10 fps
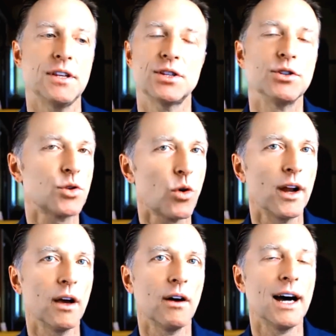this
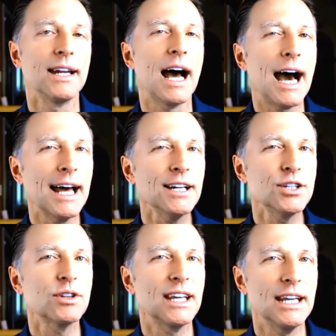tutorial on how to
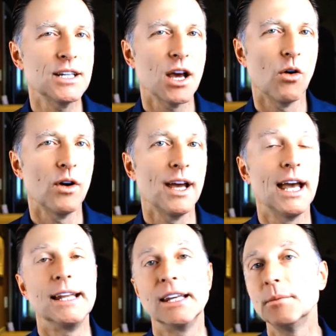do keto
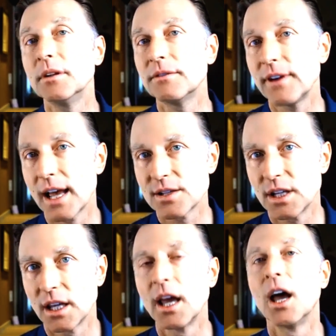and intermittent fasting